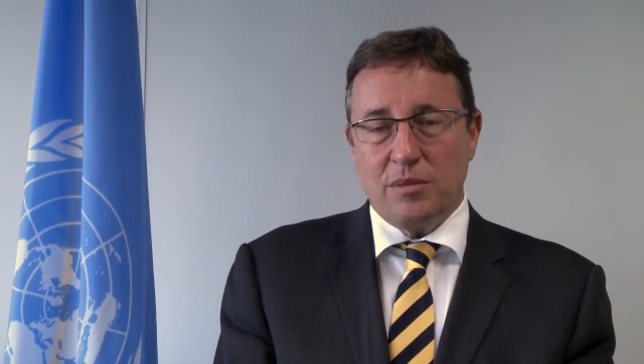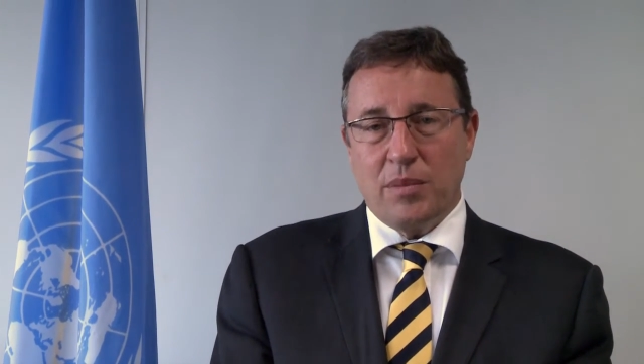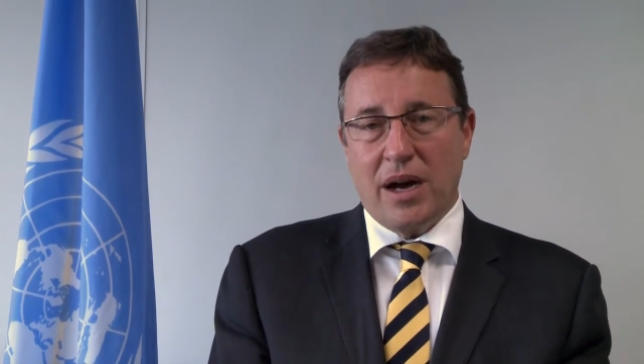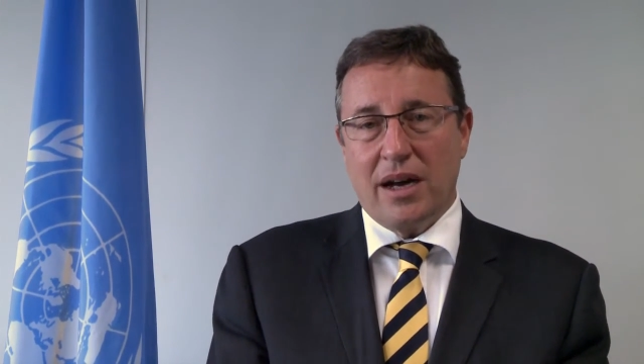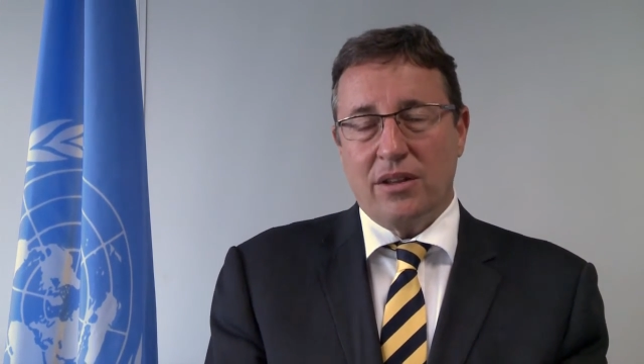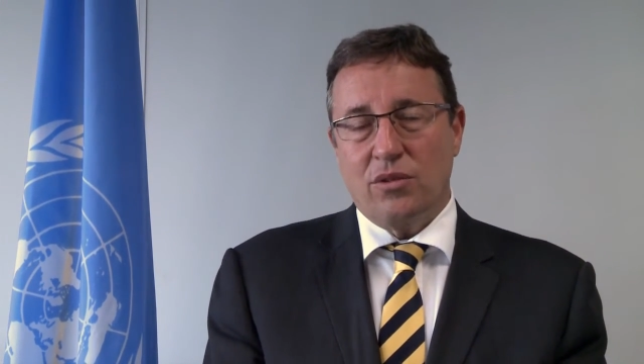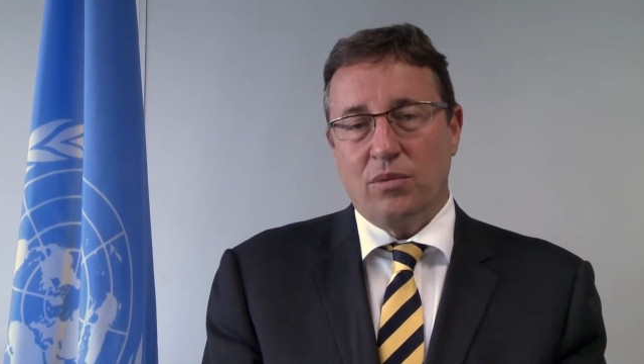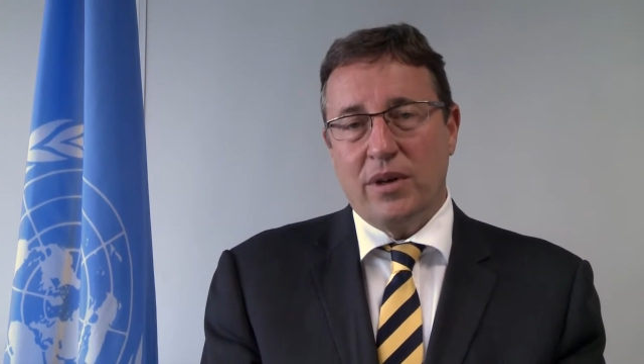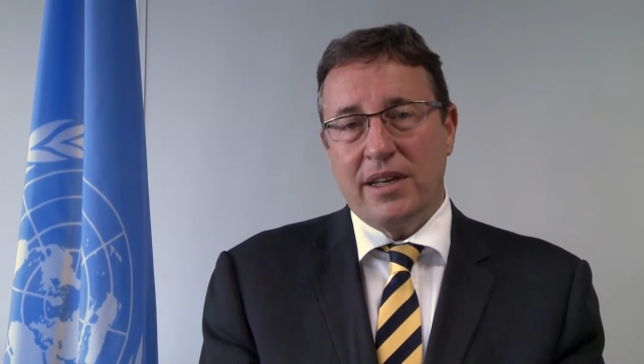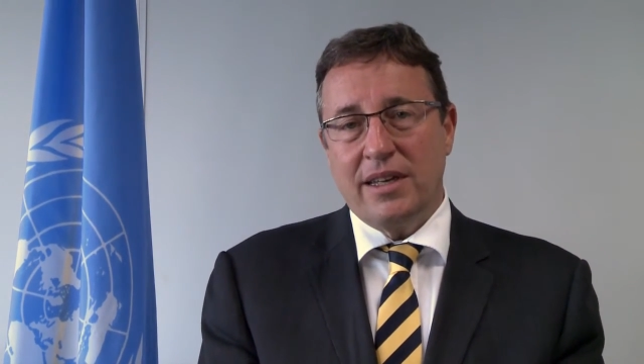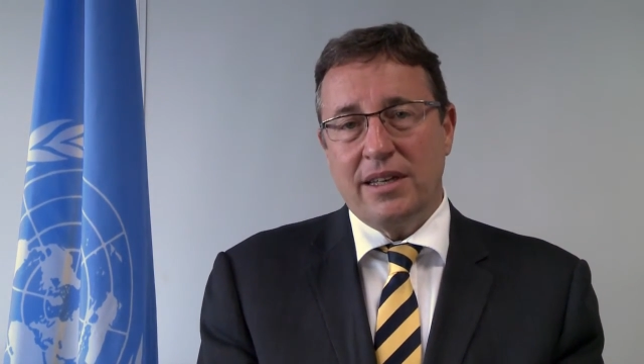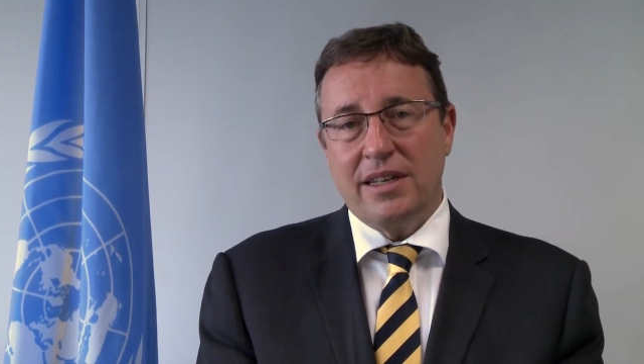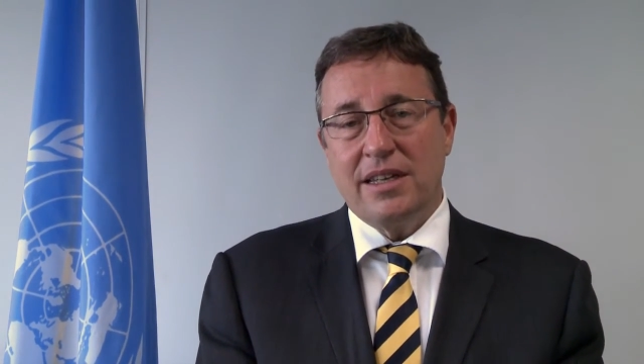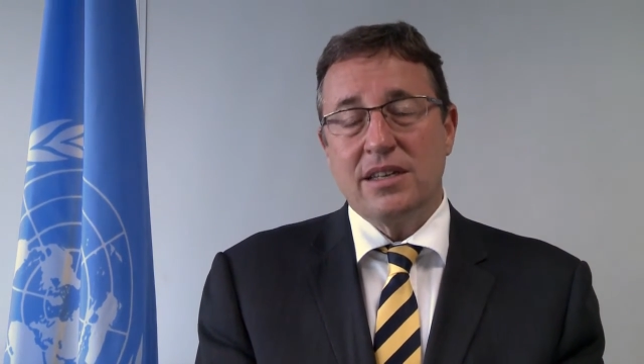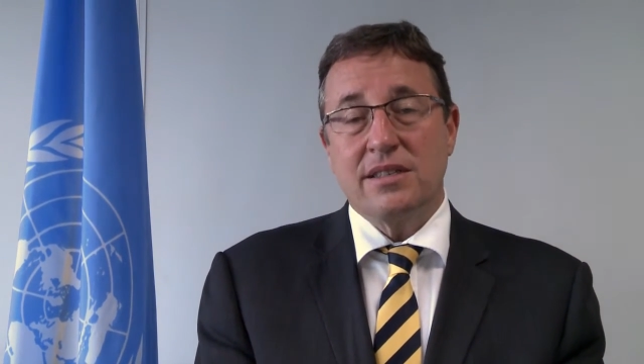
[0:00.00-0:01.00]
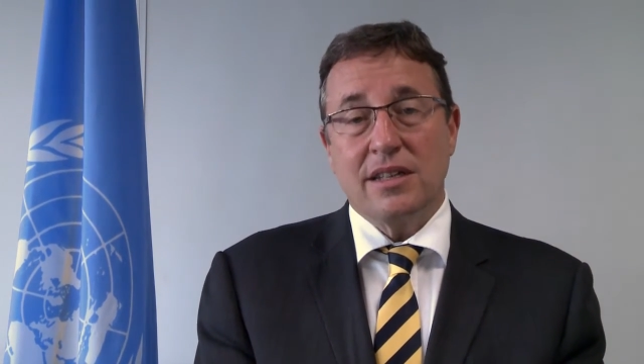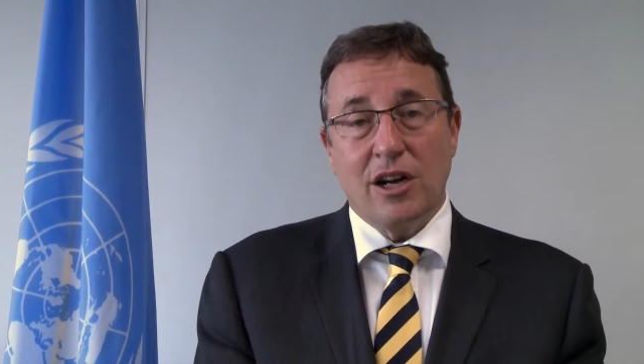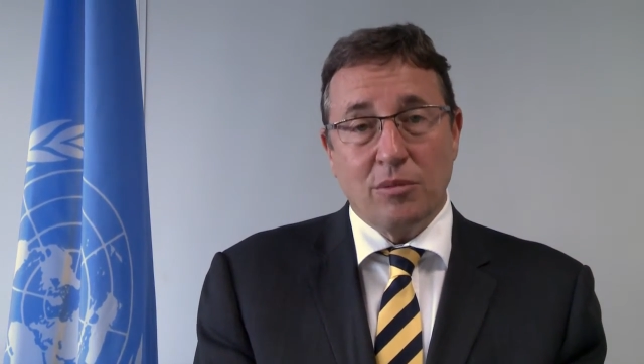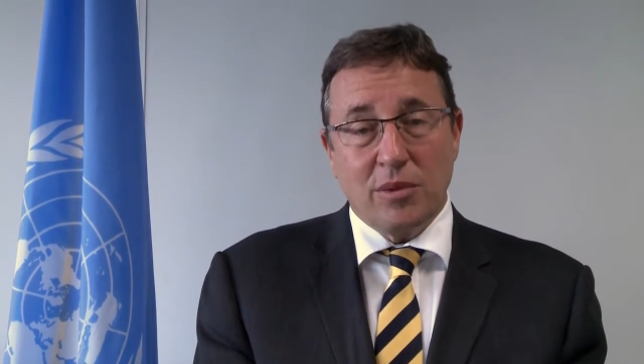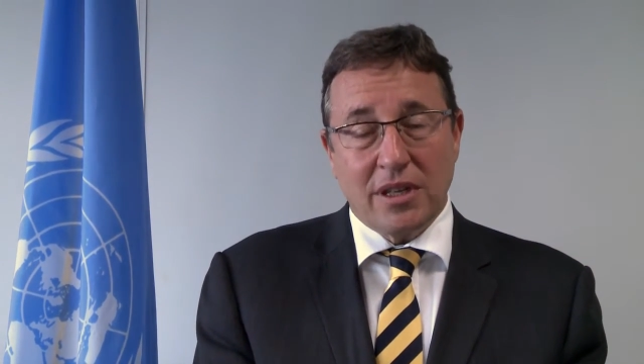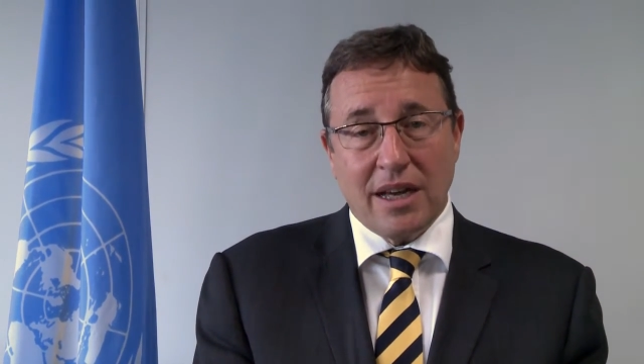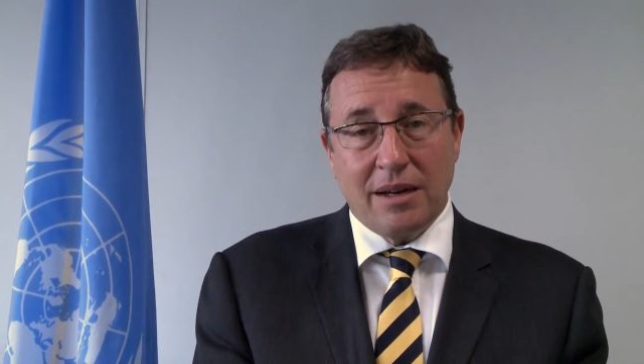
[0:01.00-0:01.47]
pathway is now
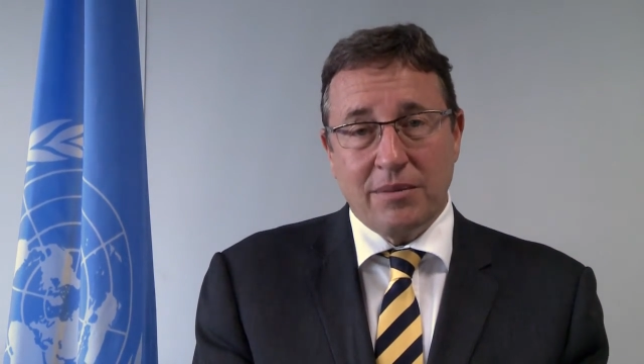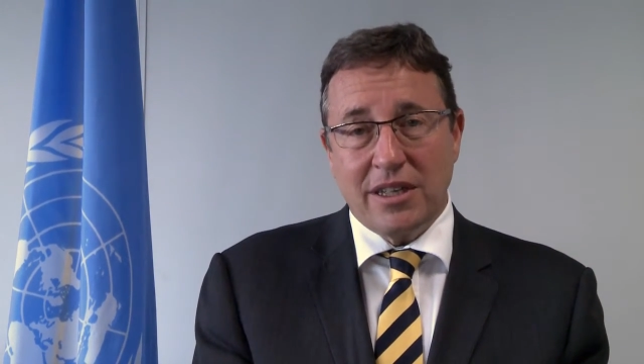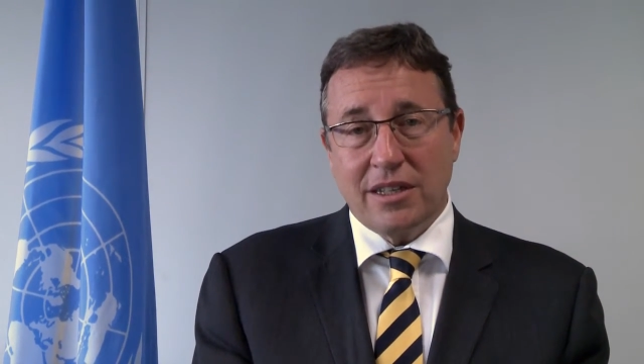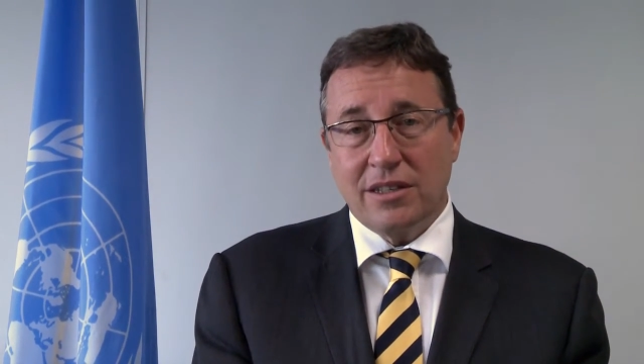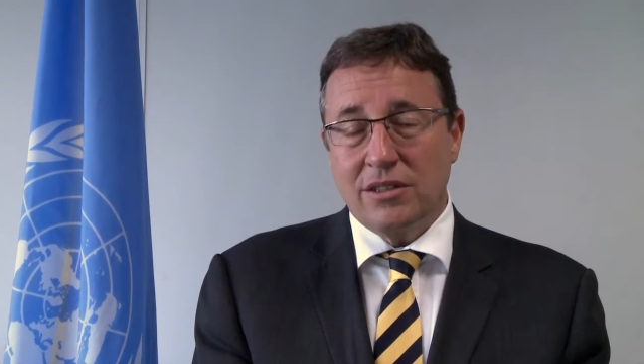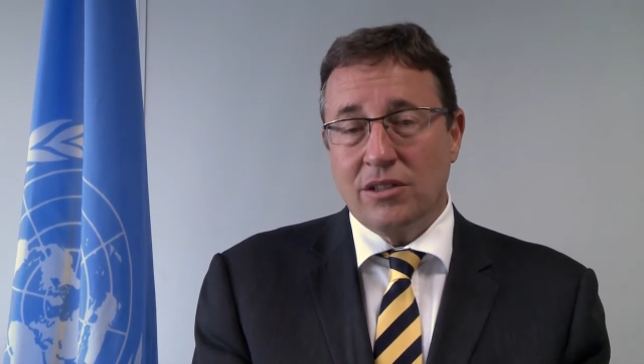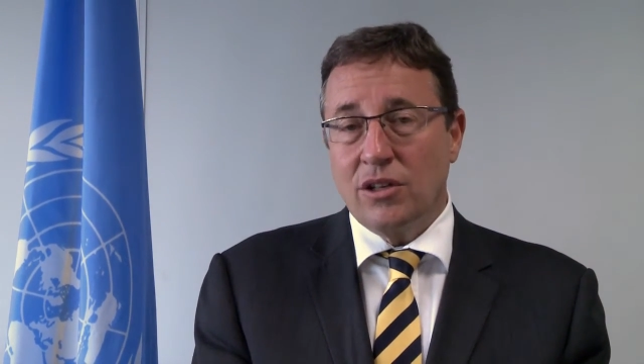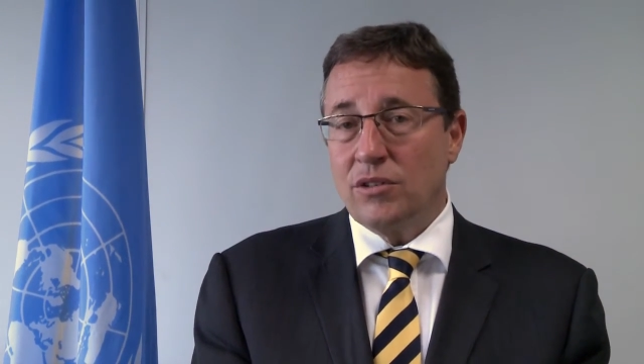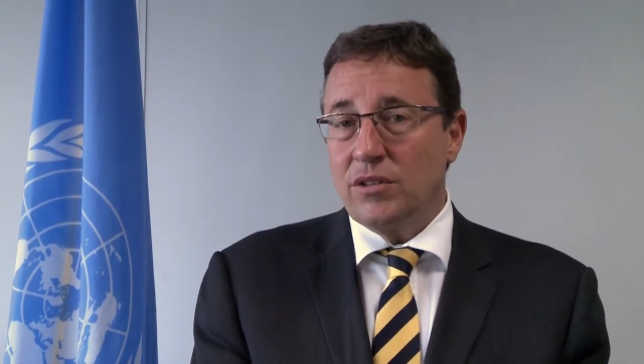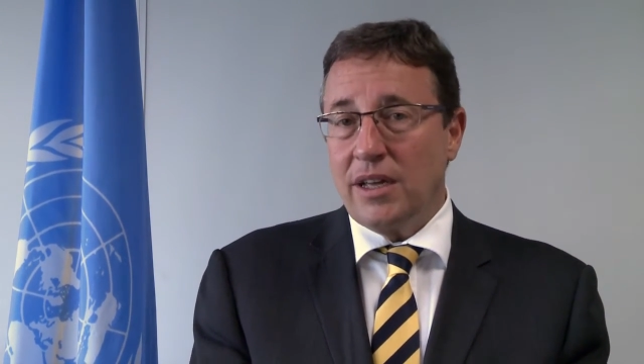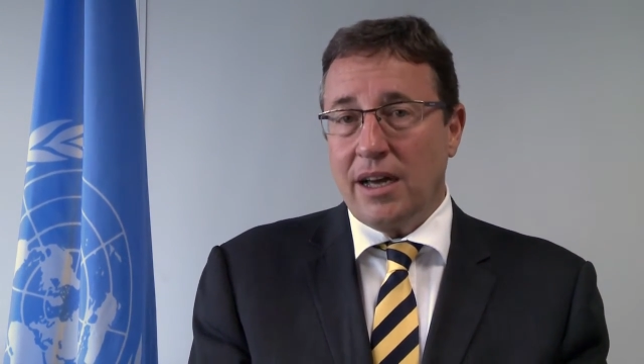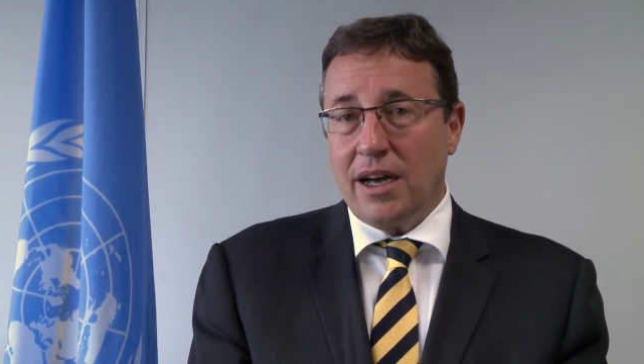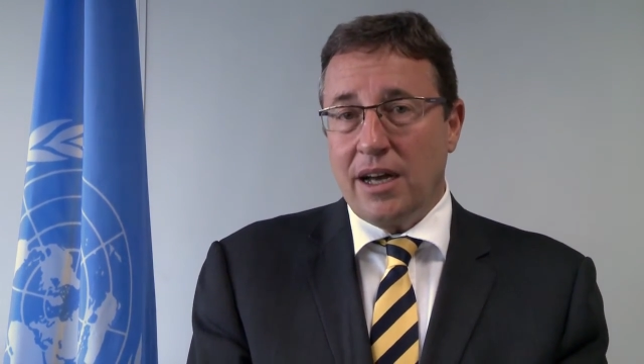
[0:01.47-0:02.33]
becoming not